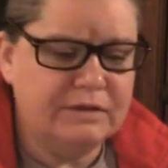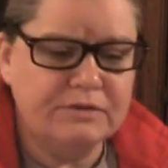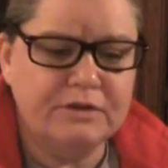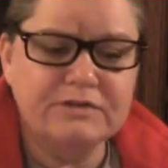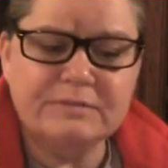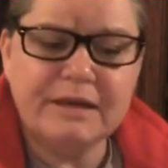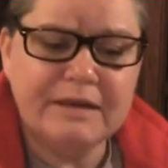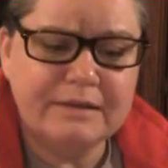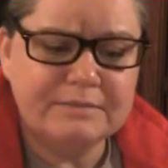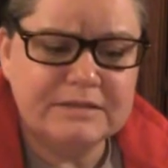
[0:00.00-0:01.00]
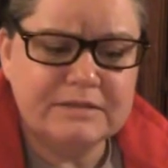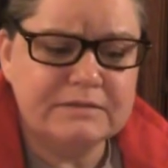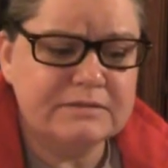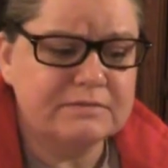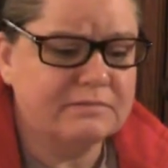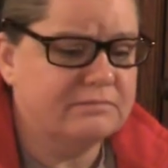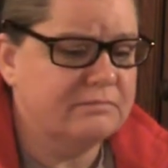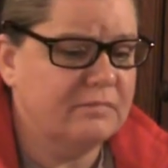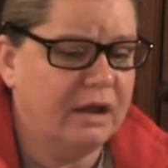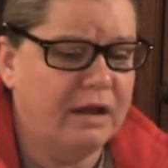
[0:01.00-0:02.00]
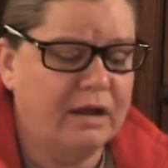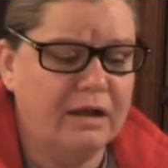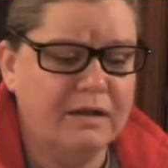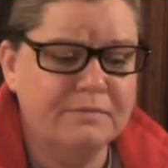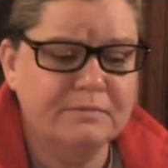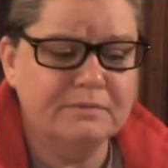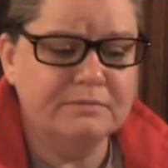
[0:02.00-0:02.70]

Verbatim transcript: those are my empties. Um,